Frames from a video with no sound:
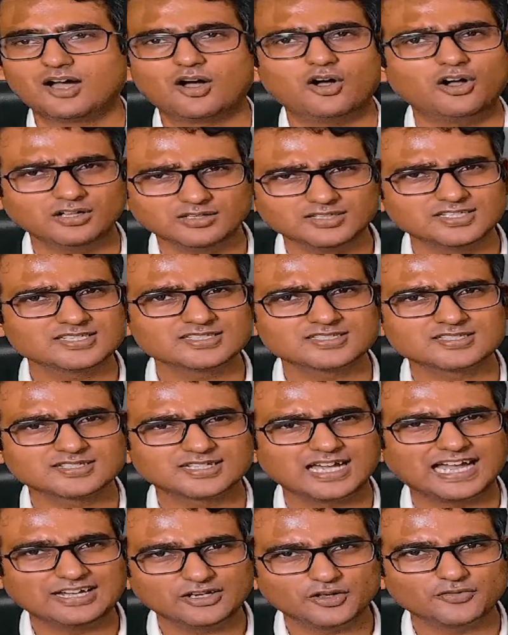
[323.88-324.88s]
All this
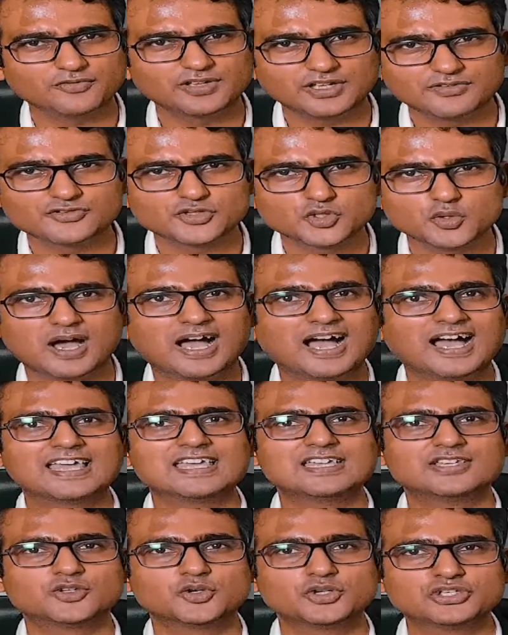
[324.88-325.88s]
kind of gives you a high.
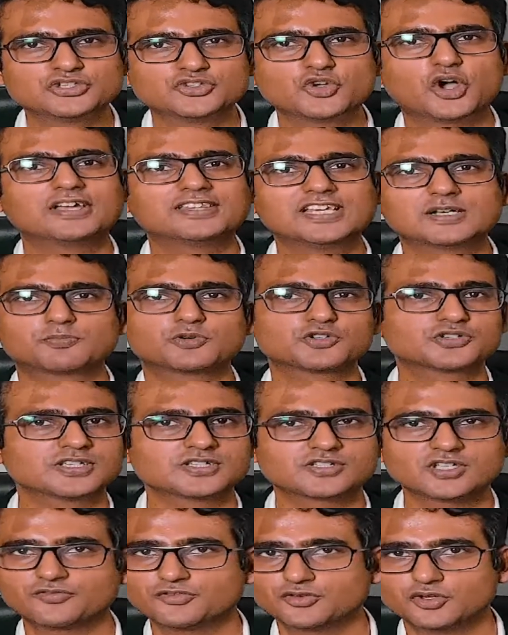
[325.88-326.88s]
You enjoy that
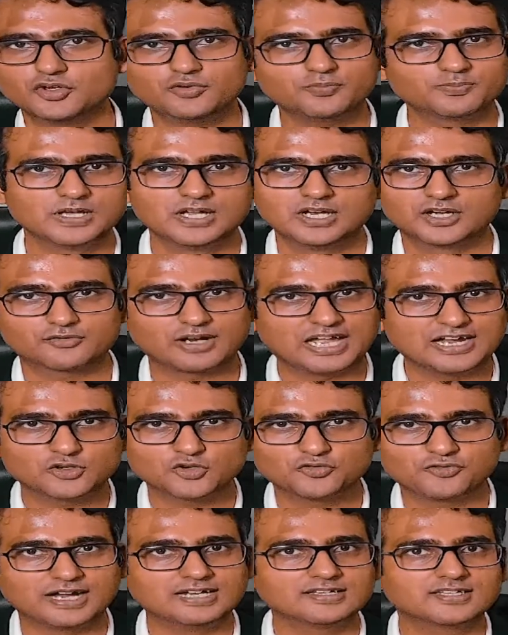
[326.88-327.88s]
process of, you know, trying
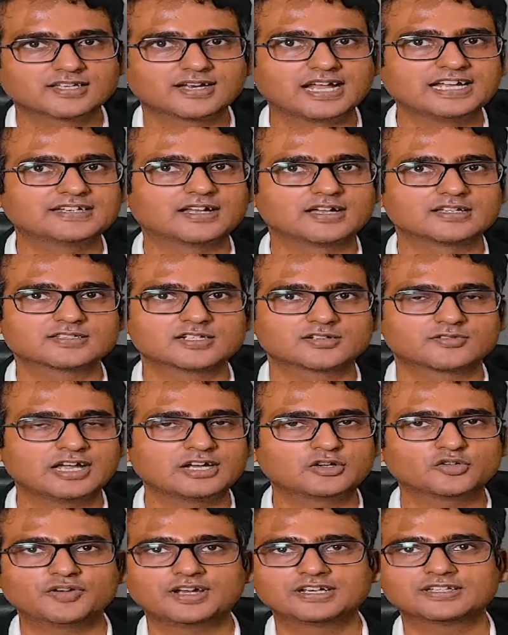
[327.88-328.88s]
to find the right answer,
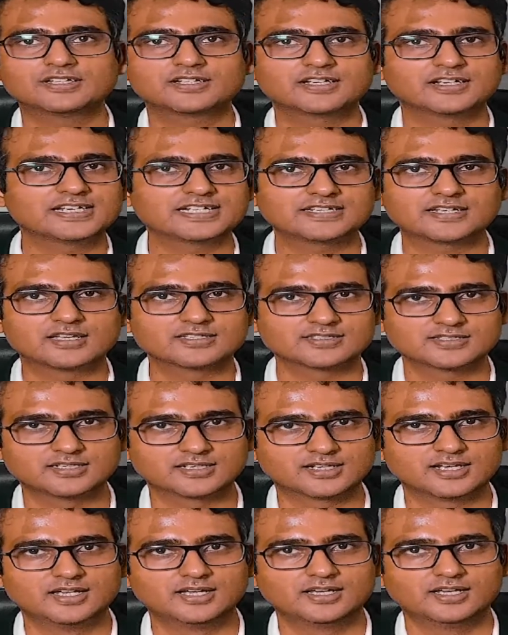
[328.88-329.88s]
trying to find the correct
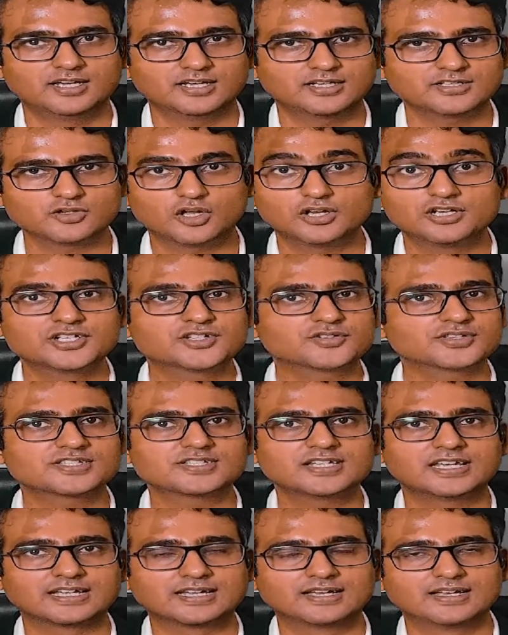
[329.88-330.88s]
answer. It is all
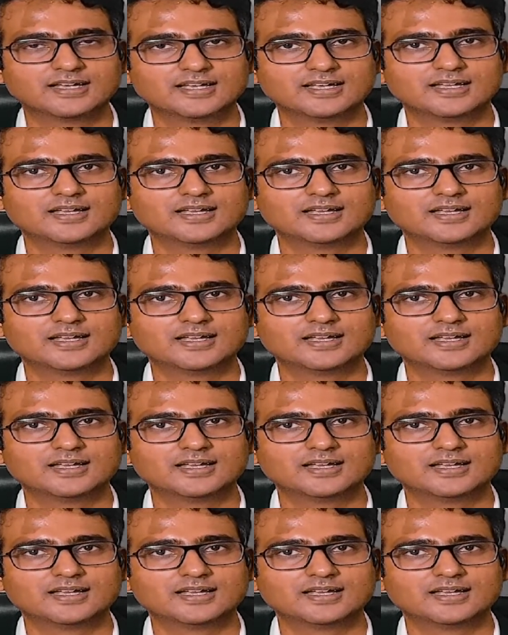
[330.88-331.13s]
interesting.